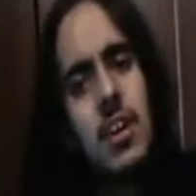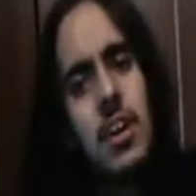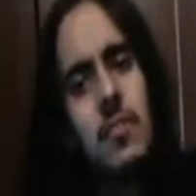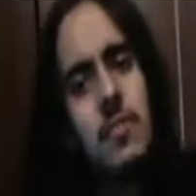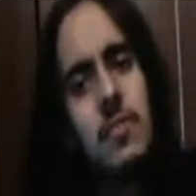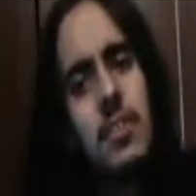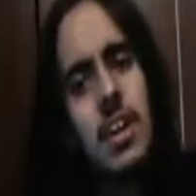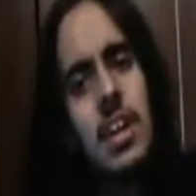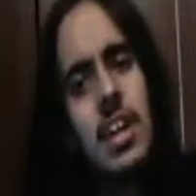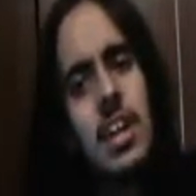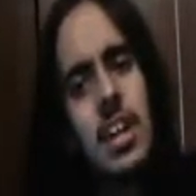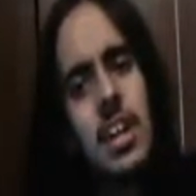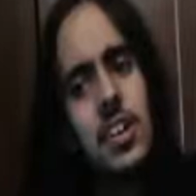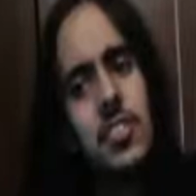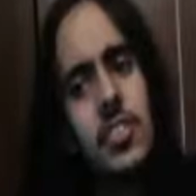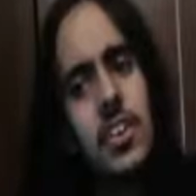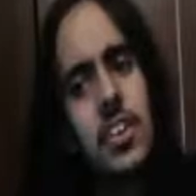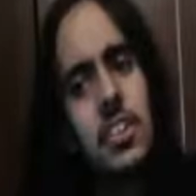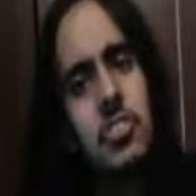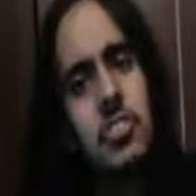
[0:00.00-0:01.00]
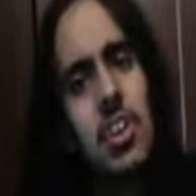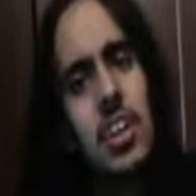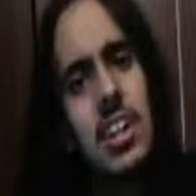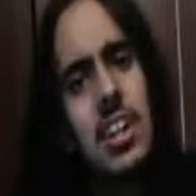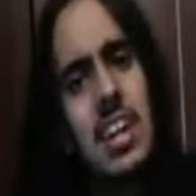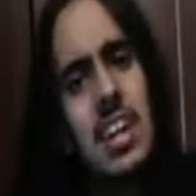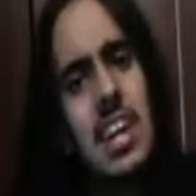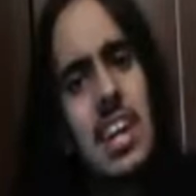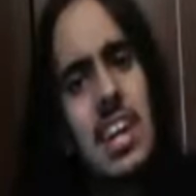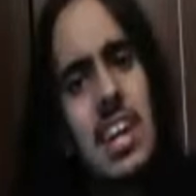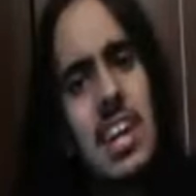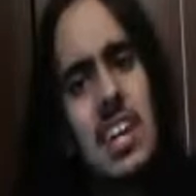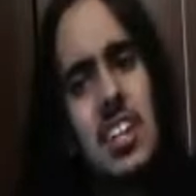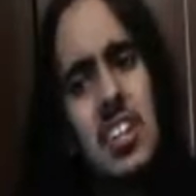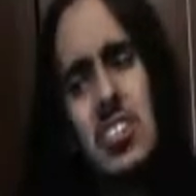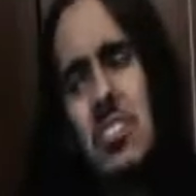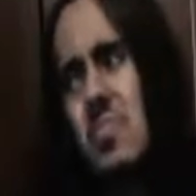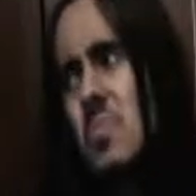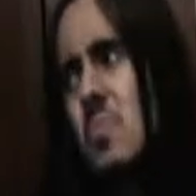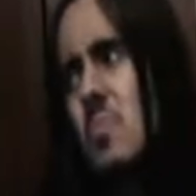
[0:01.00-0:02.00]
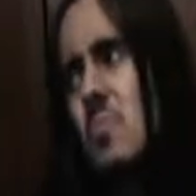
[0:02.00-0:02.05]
of Ariana Grande and